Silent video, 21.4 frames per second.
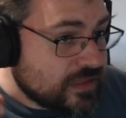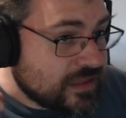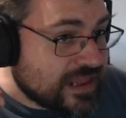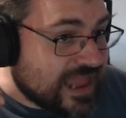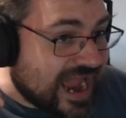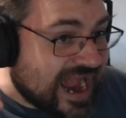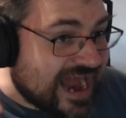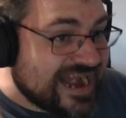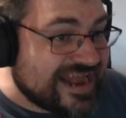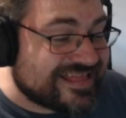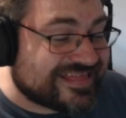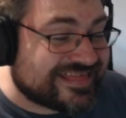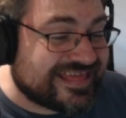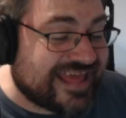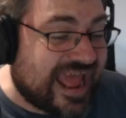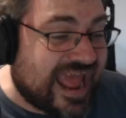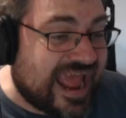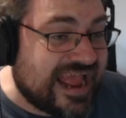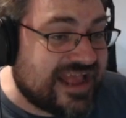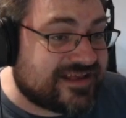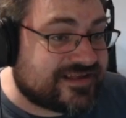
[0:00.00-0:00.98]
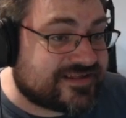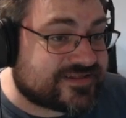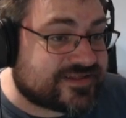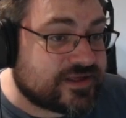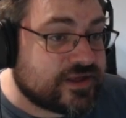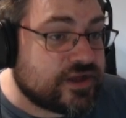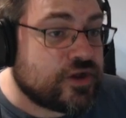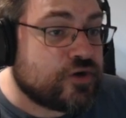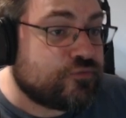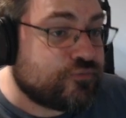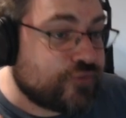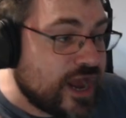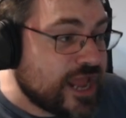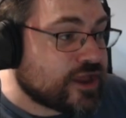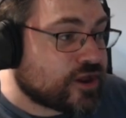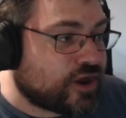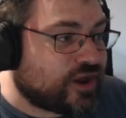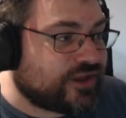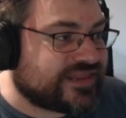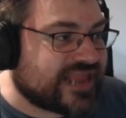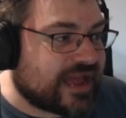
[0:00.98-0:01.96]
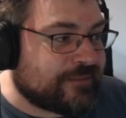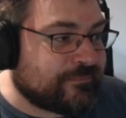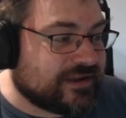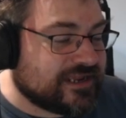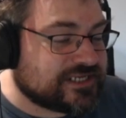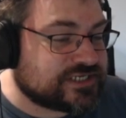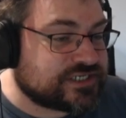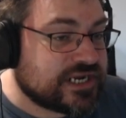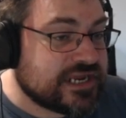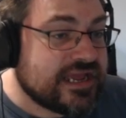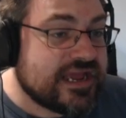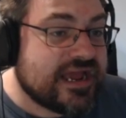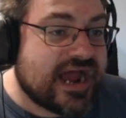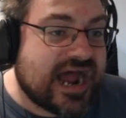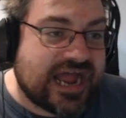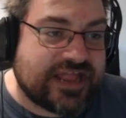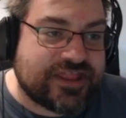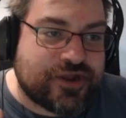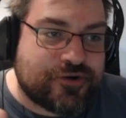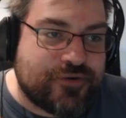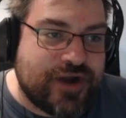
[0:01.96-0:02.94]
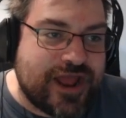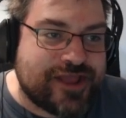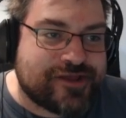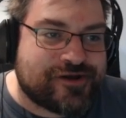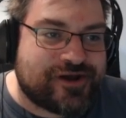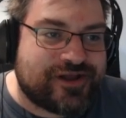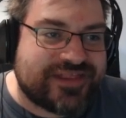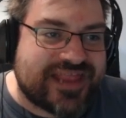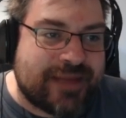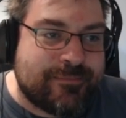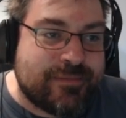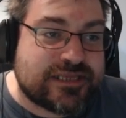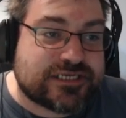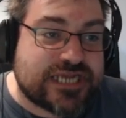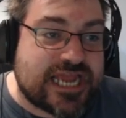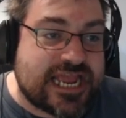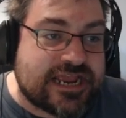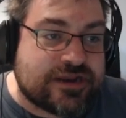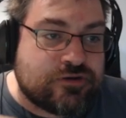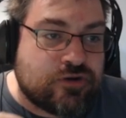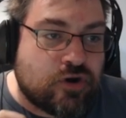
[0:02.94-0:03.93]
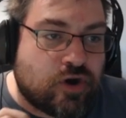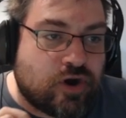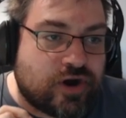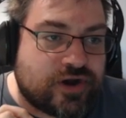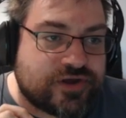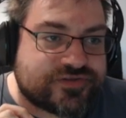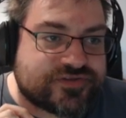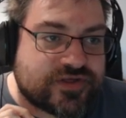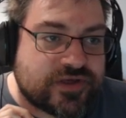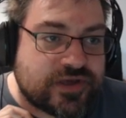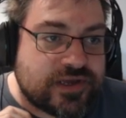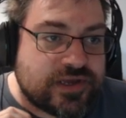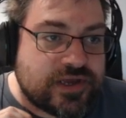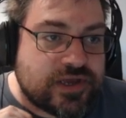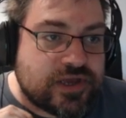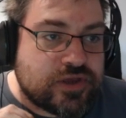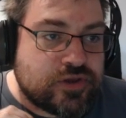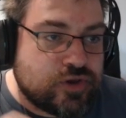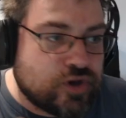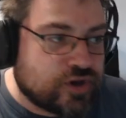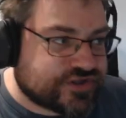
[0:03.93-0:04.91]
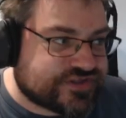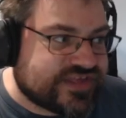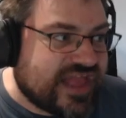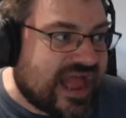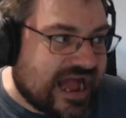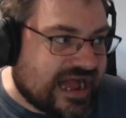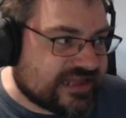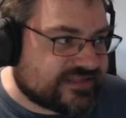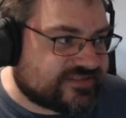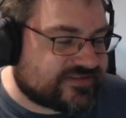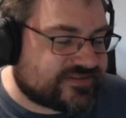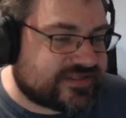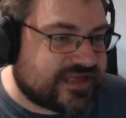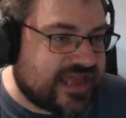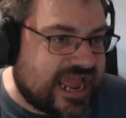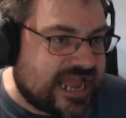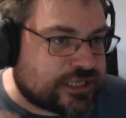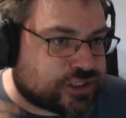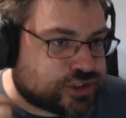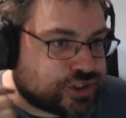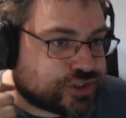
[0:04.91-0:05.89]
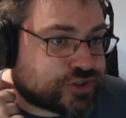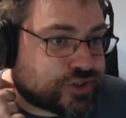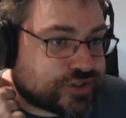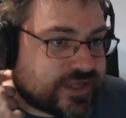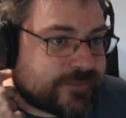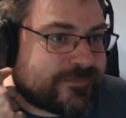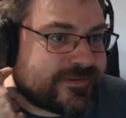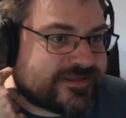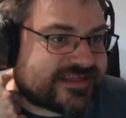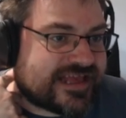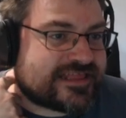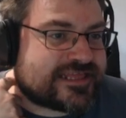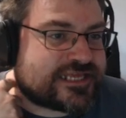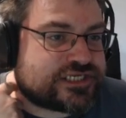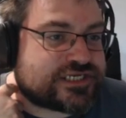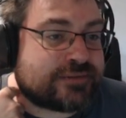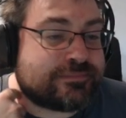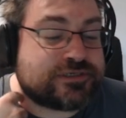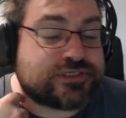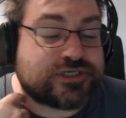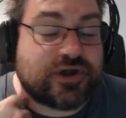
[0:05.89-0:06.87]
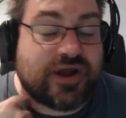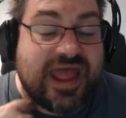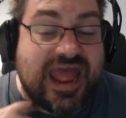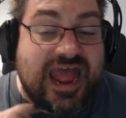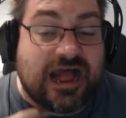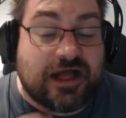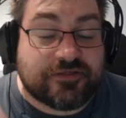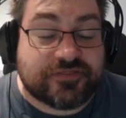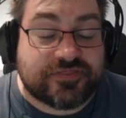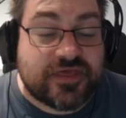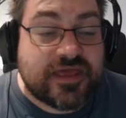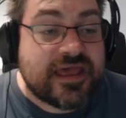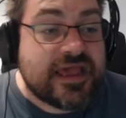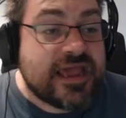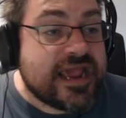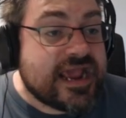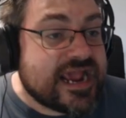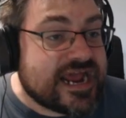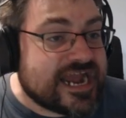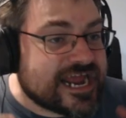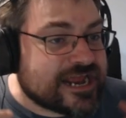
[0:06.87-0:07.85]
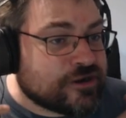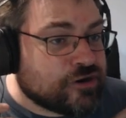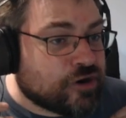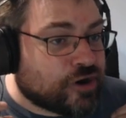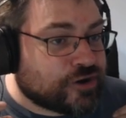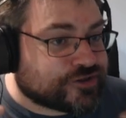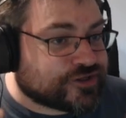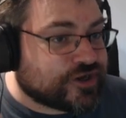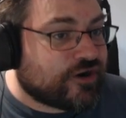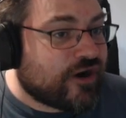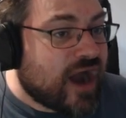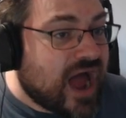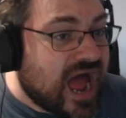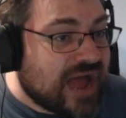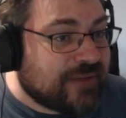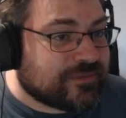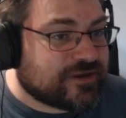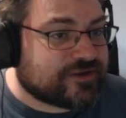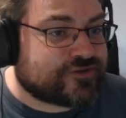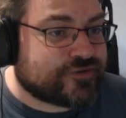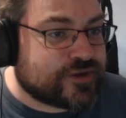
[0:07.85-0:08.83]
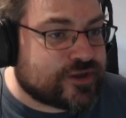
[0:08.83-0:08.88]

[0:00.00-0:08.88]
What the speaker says: and it takes recoil damage, and the recoil damage ignores your stats. It just does a percentage damage to your health. It ignores your armor, so it